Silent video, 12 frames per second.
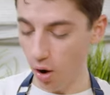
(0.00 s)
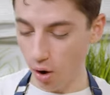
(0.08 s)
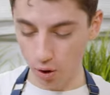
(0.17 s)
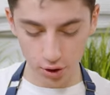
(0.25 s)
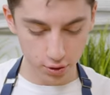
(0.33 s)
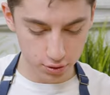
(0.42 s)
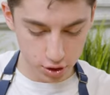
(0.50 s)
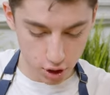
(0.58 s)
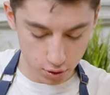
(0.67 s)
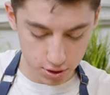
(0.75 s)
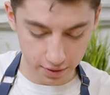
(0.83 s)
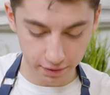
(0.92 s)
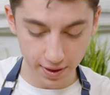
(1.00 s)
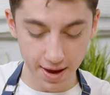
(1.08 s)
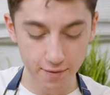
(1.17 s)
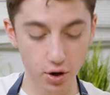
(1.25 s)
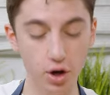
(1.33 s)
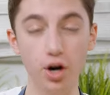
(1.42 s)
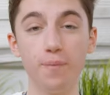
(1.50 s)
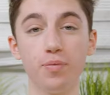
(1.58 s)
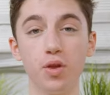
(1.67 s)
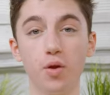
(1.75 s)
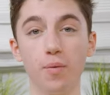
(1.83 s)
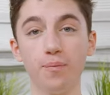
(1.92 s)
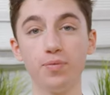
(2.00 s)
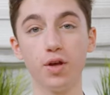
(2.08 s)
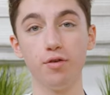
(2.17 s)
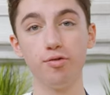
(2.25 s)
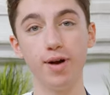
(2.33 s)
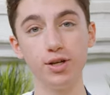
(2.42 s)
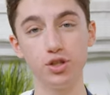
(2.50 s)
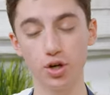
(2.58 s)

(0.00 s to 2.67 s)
all those notes of flavor. Fresh